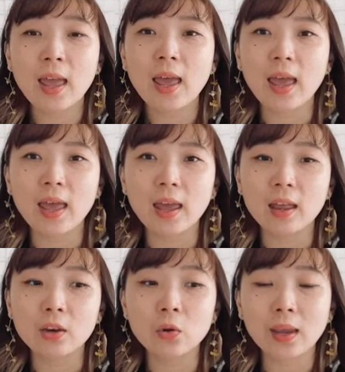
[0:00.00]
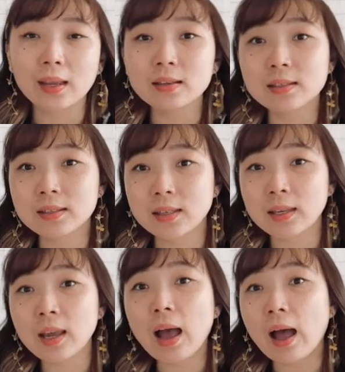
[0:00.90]
and you can
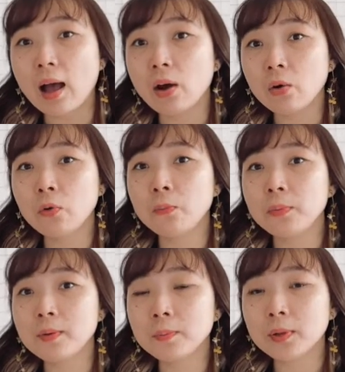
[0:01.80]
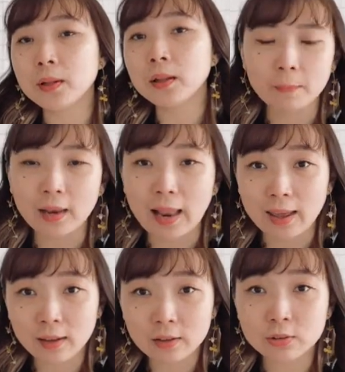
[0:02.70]
see how people
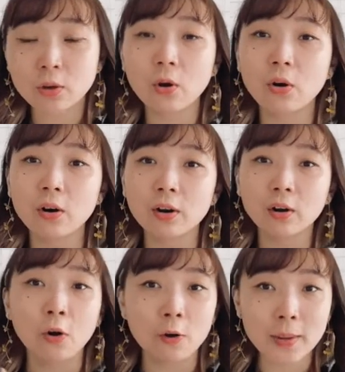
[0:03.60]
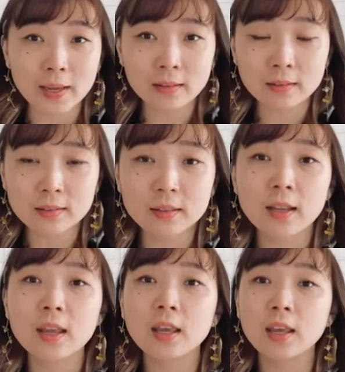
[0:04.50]
likes or comments.
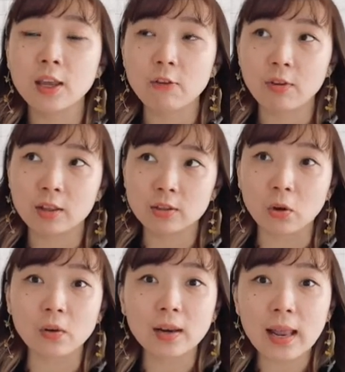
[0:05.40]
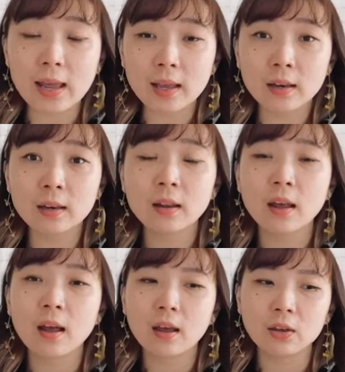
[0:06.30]
If it's online,
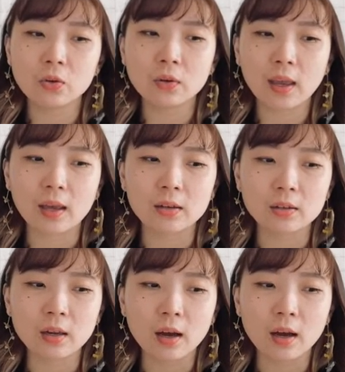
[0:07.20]
you can